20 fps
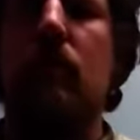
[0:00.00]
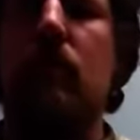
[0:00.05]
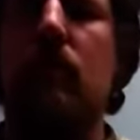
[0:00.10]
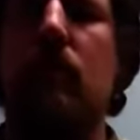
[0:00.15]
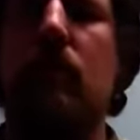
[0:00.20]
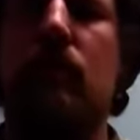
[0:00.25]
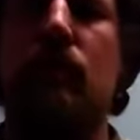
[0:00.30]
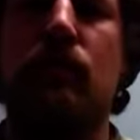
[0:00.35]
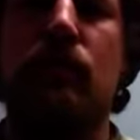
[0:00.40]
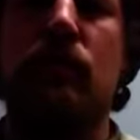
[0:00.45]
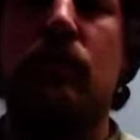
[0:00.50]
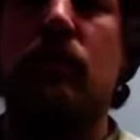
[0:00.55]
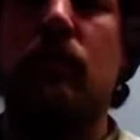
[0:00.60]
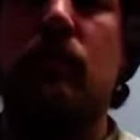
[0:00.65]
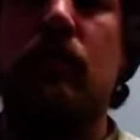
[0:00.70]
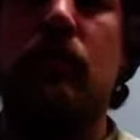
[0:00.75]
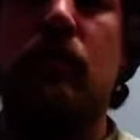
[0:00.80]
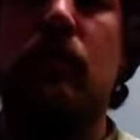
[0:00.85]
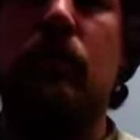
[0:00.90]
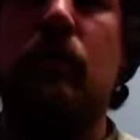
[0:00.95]
to confuse
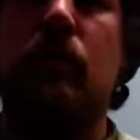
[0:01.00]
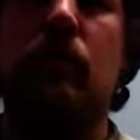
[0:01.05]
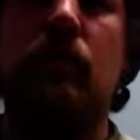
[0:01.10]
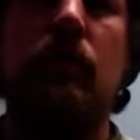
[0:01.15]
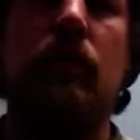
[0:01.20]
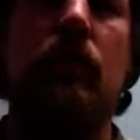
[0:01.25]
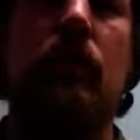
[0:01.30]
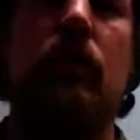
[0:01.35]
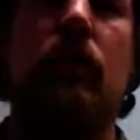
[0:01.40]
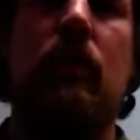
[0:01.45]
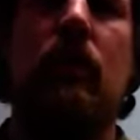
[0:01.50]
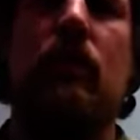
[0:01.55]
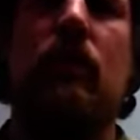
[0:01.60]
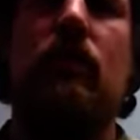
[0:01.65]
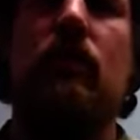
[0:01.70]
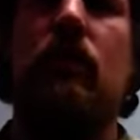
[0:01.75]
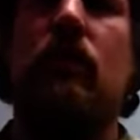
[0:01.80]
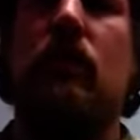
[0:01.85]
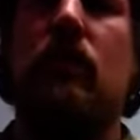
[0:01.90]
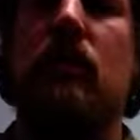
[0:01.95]
people
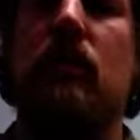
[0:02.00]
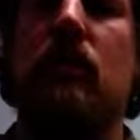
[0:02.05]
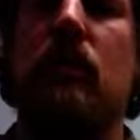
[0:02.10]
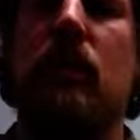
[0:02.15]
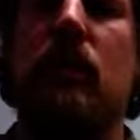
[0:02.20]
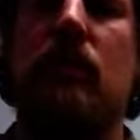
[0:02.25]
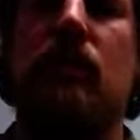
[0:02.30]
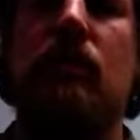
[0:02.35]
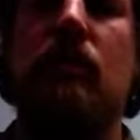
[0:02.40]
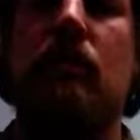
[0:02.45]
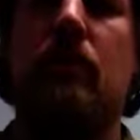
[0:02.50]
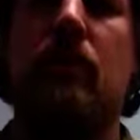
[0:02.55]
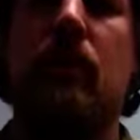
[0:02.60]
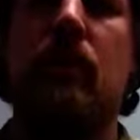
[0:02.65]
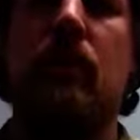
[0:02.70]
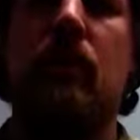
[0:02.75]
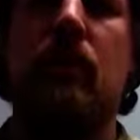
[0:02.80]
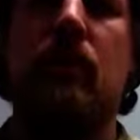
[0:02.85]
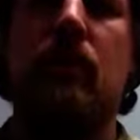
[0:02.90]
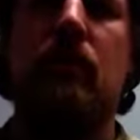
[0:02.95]
so that they have to
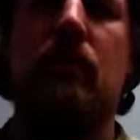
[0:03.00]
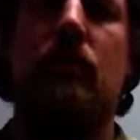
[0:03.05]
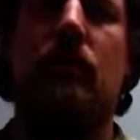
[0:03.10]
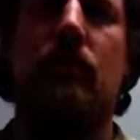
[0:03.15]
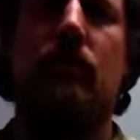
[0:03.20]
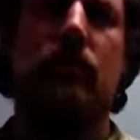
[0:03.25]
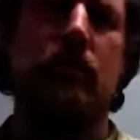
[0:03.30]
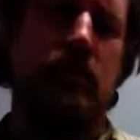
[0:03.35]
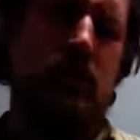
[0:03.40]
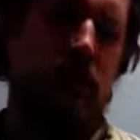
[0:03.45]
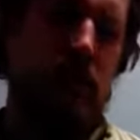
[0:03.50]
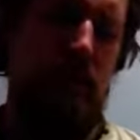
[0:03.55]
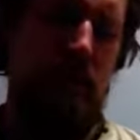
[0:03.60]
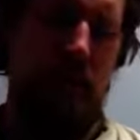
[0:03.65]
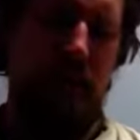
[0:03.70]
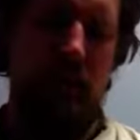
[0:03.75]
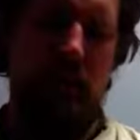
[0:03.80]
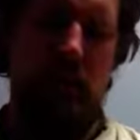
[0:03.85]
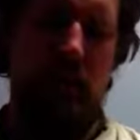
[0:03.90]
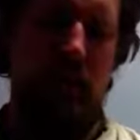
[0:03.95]
pay. But
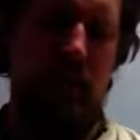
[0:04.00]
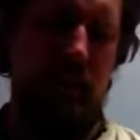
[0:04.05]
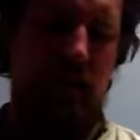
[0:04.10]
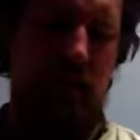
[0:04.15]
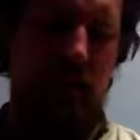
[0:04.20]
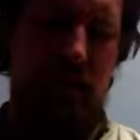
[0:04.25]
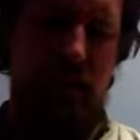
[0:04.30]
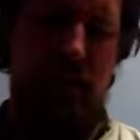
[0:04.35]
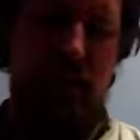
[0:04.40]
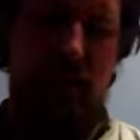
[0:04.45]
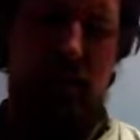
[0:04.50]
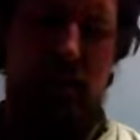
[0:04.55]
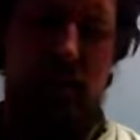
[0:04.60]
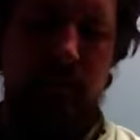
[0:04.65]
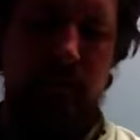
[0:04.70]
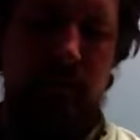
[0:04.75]
um,